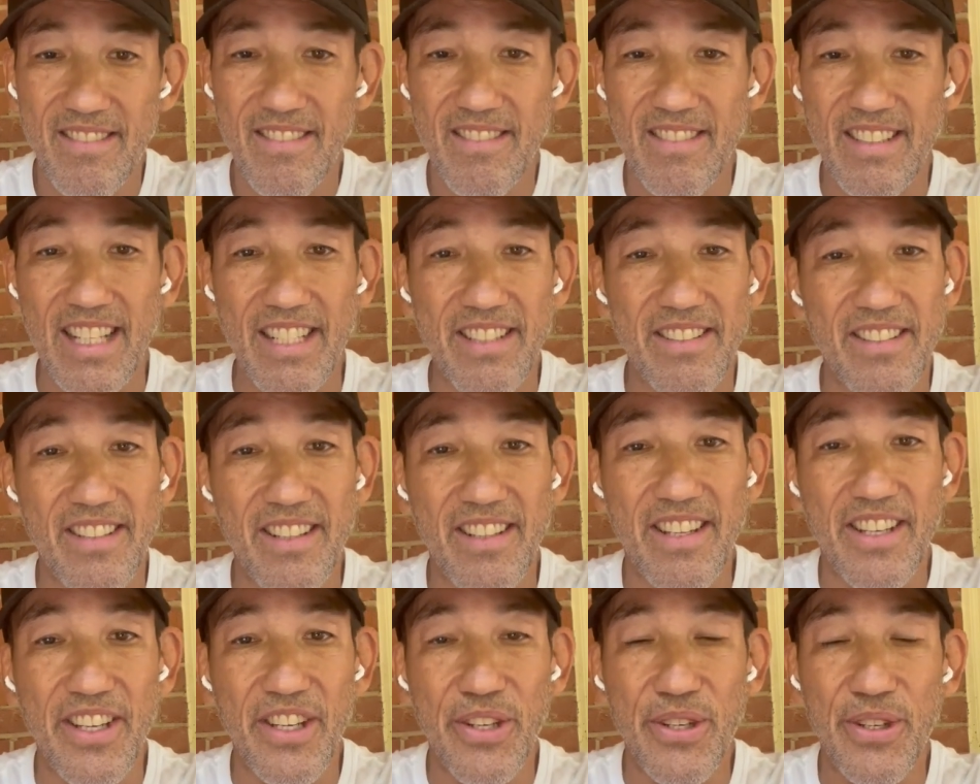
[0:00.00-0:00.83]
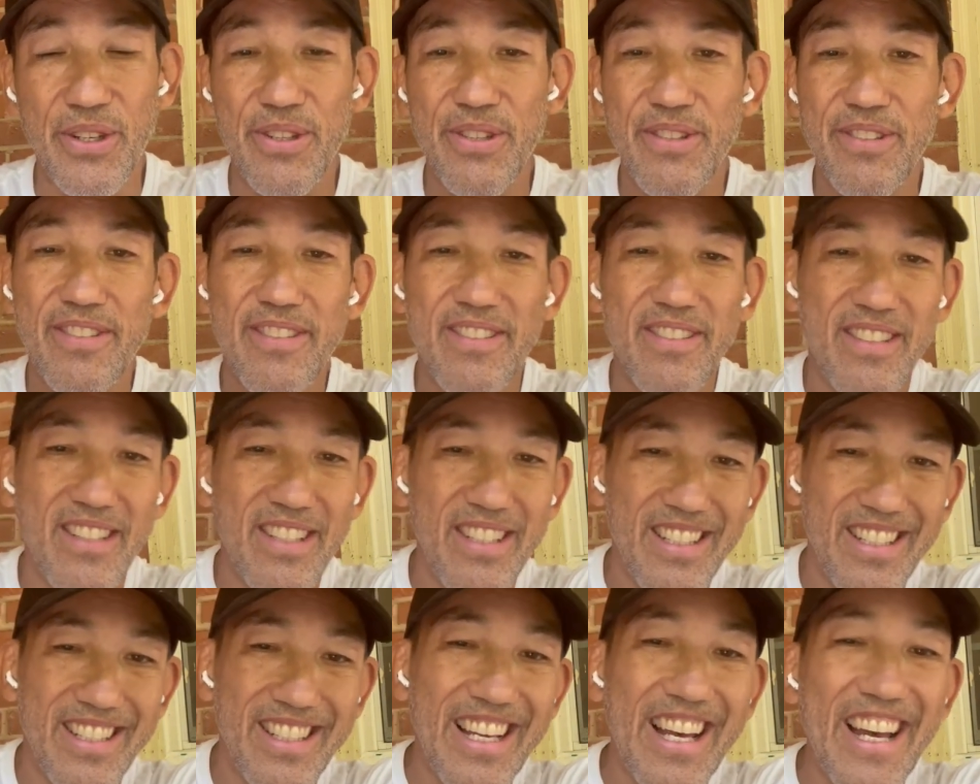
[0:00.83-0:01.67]
That's the cure.
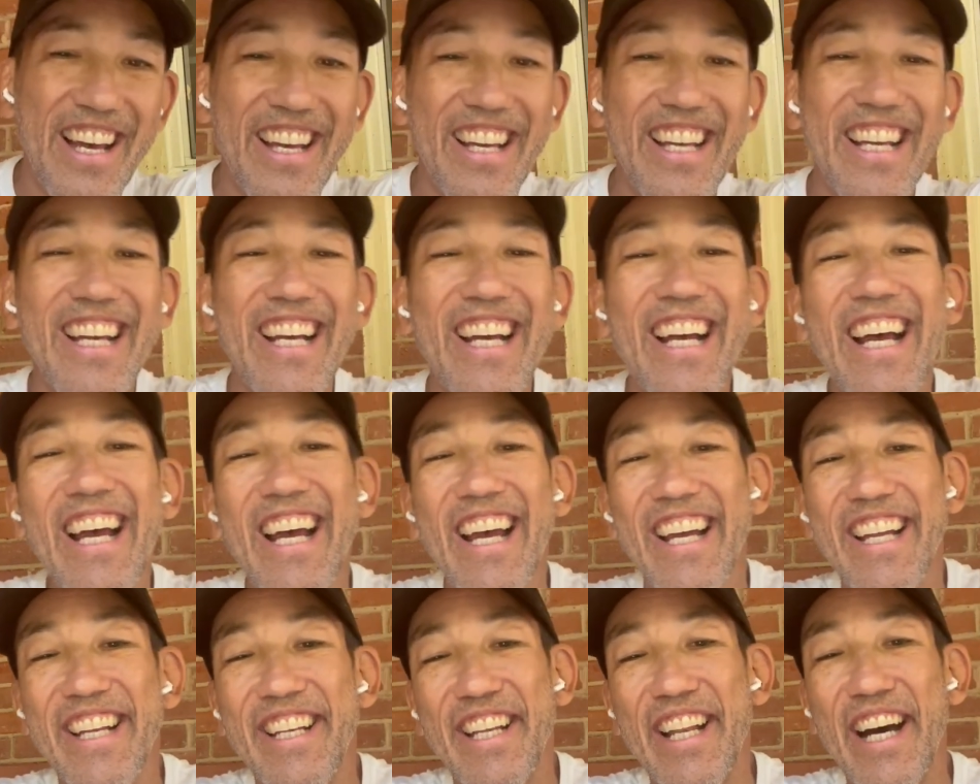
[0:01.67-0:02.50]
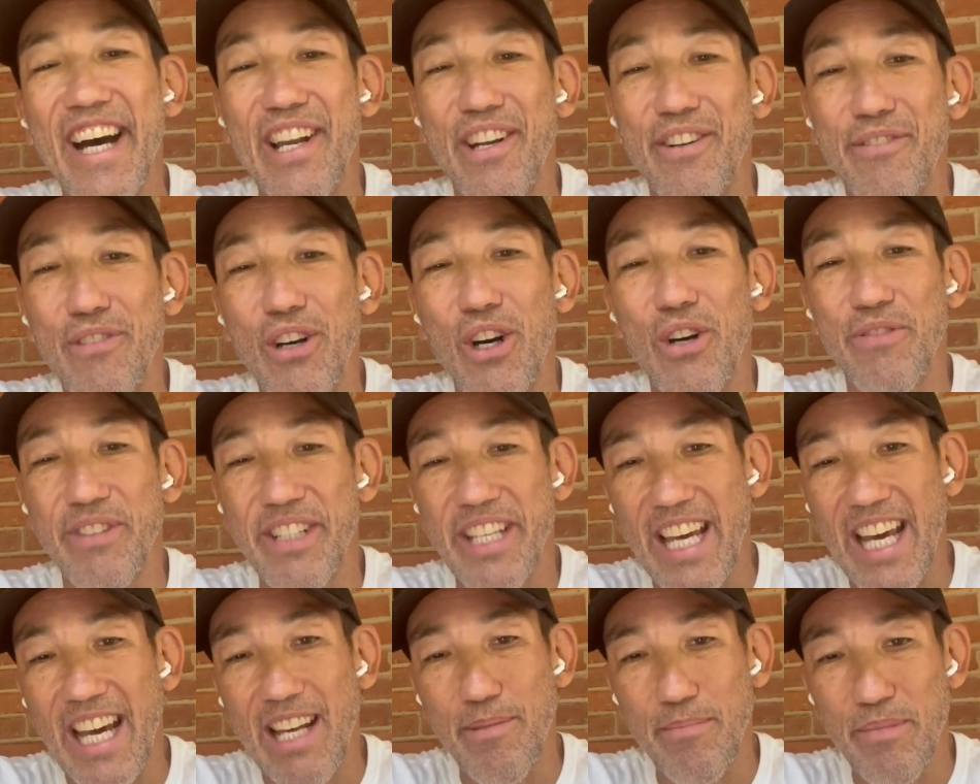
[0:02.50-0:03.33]
Not Evolve
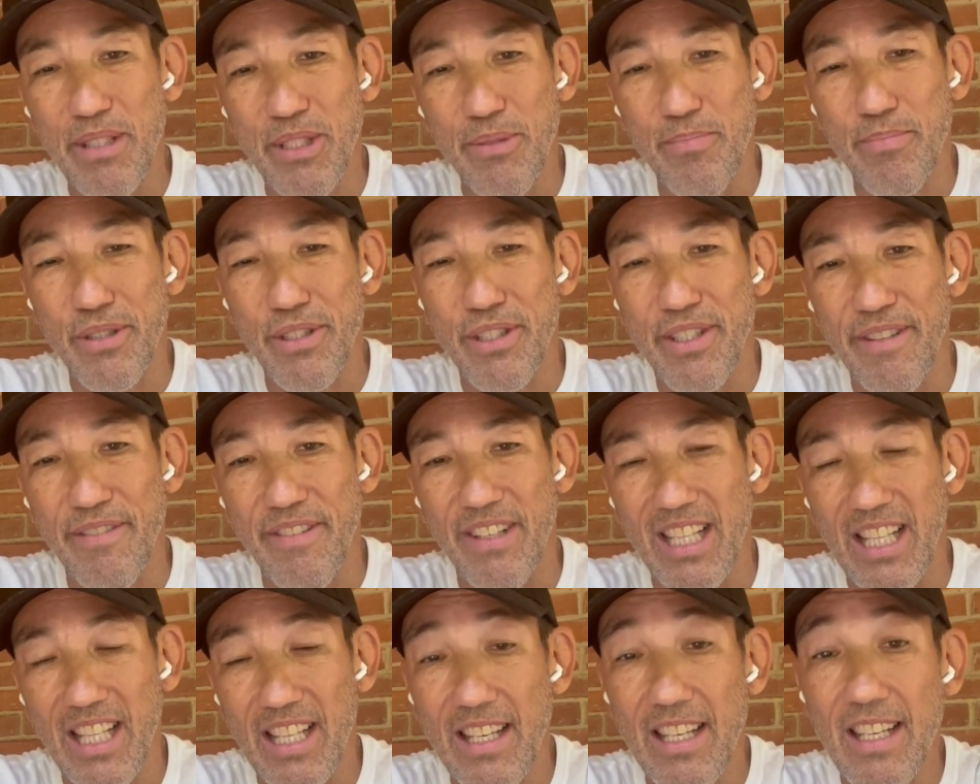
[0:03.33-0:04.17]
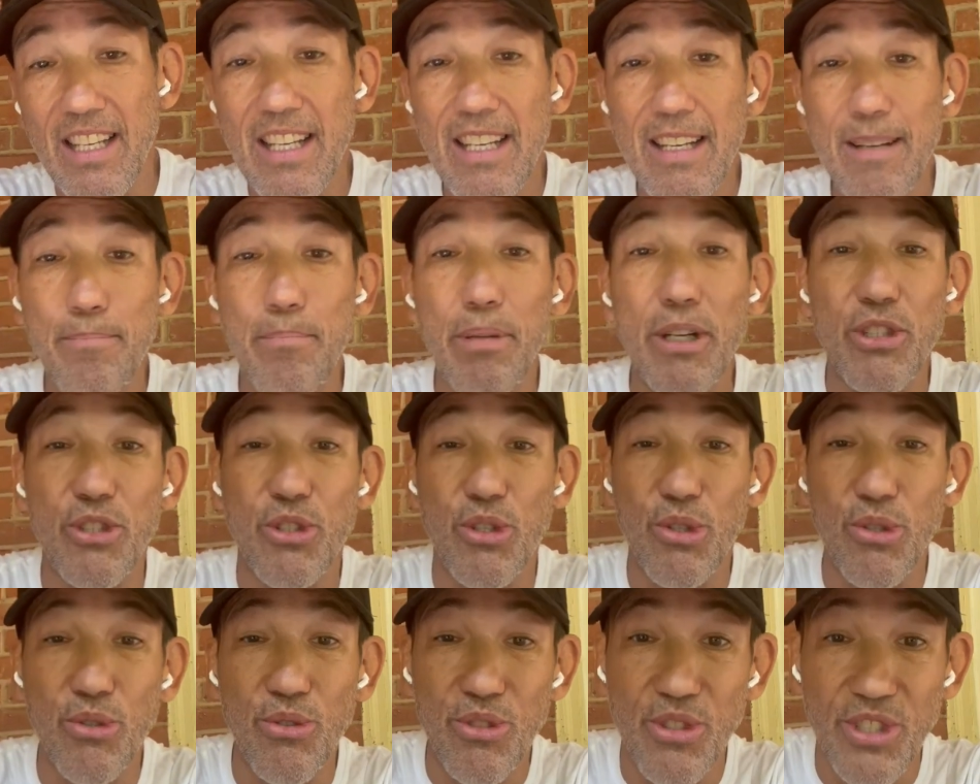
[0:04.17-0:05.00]
Academy specifically, but
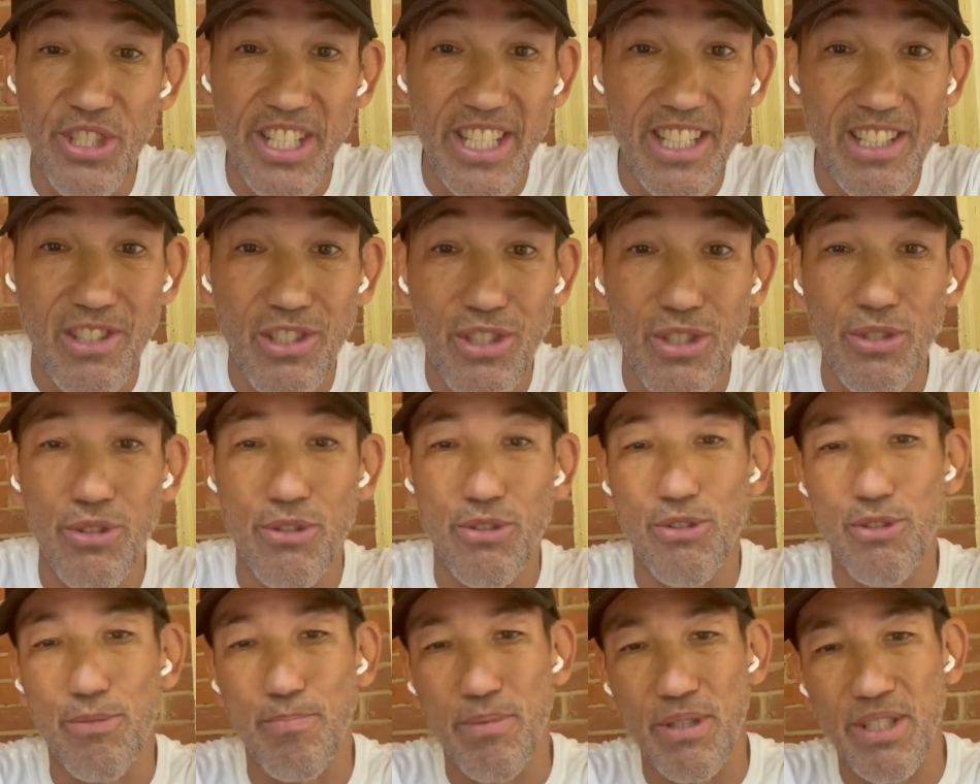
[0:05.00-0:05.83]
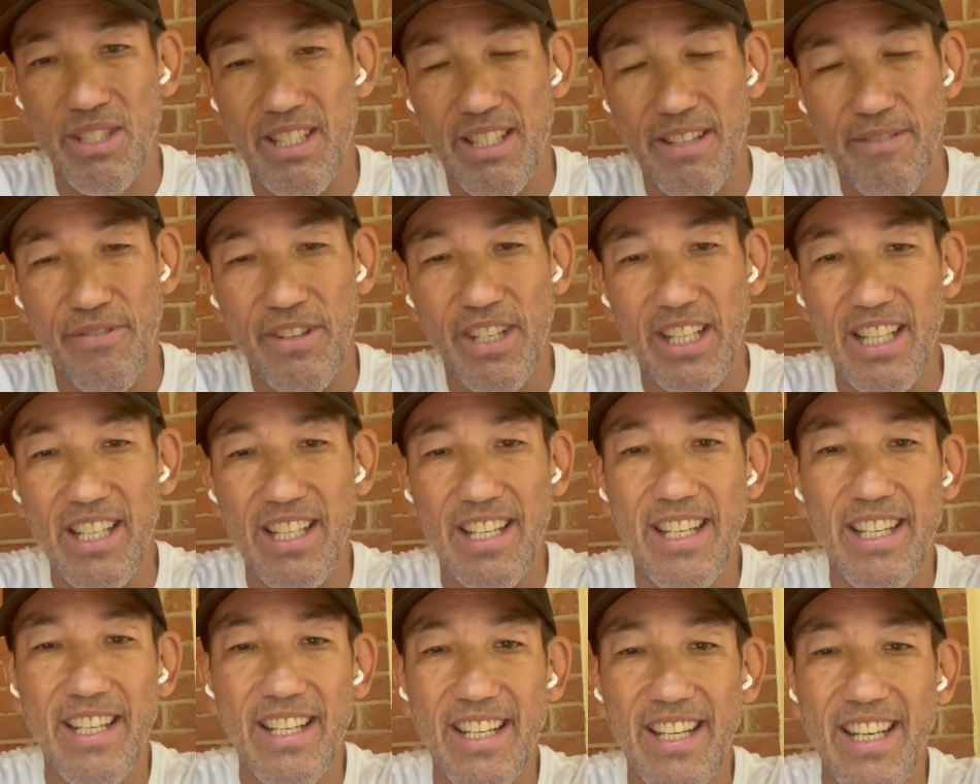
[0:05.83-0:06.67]
jiu-jitsu specifically.